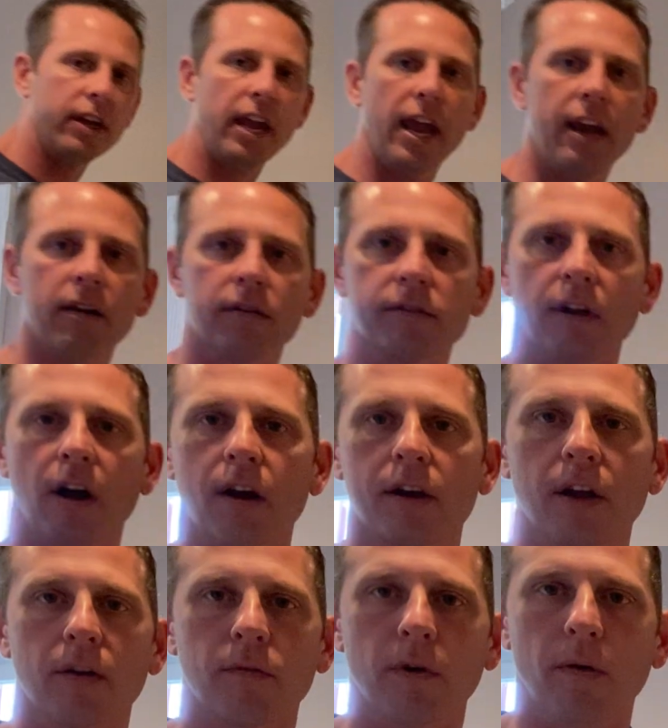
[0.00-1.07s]
the angles are
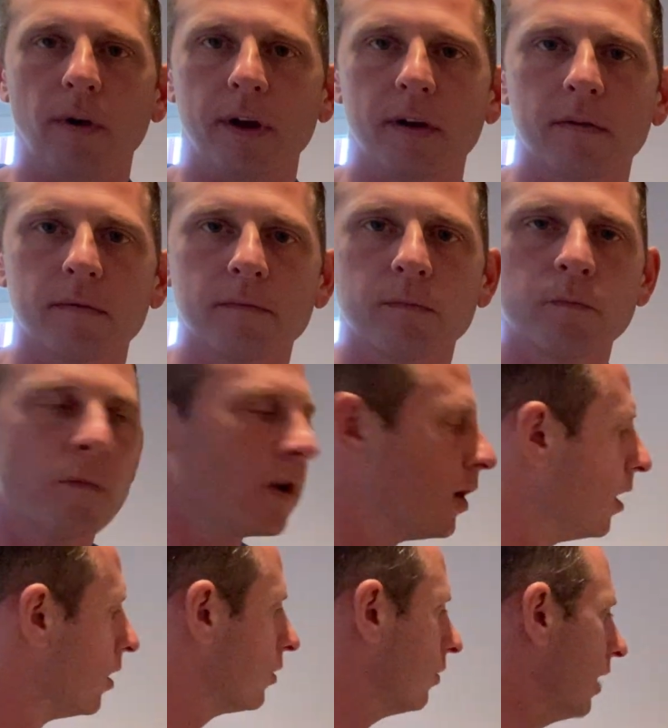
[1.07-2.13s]
congruent.
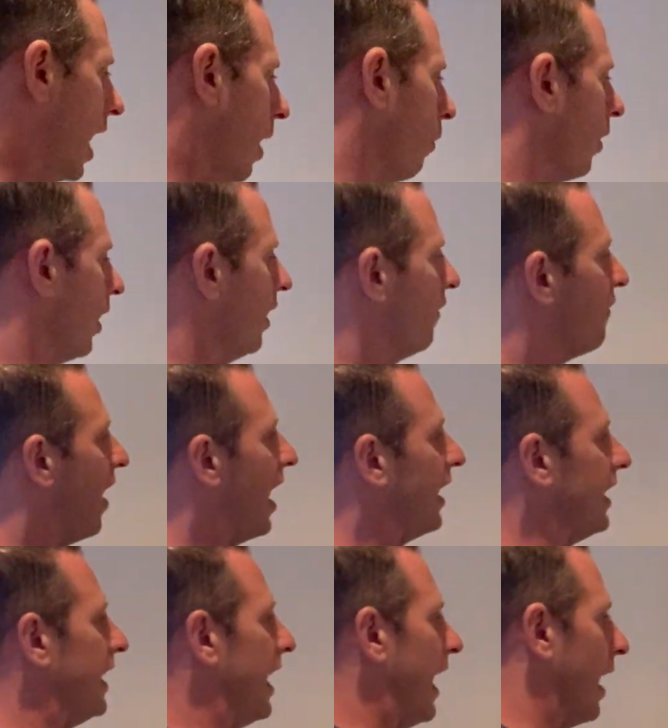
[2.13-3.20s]
So now we're going to
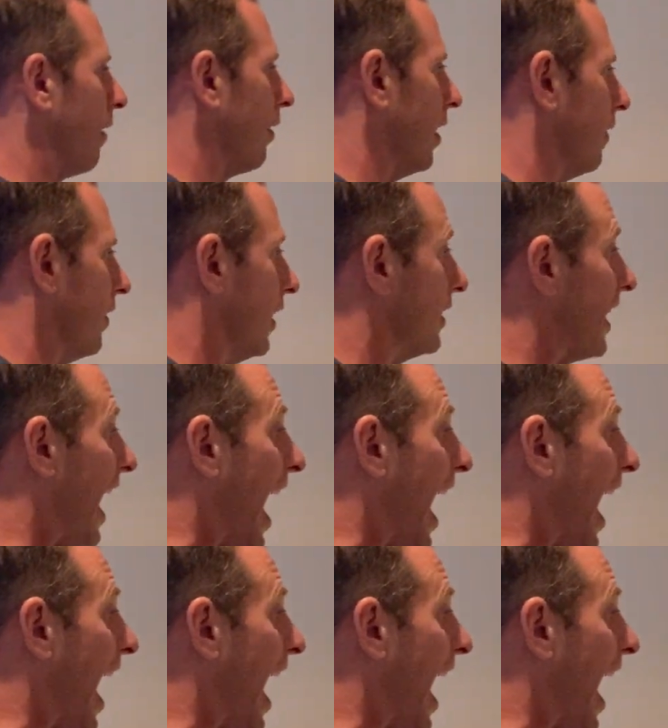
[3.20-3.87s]
find the area of this.